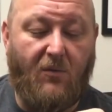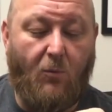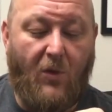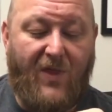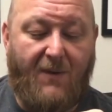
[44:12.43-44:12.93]

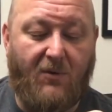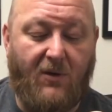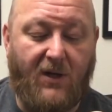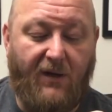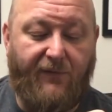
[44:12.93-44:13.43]
what they were
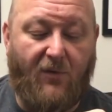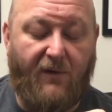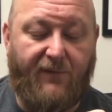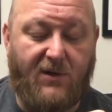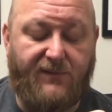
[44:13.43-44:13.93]
looking for
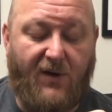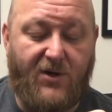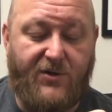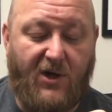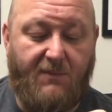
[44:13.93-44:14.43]
as far
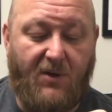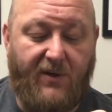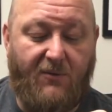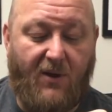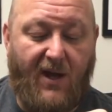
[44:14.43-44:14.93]
as
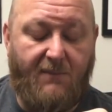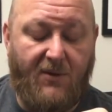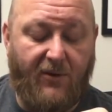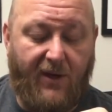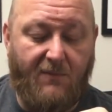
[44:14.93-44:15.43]
durability and
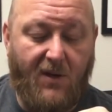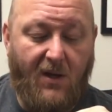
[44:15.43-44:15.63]
reliability.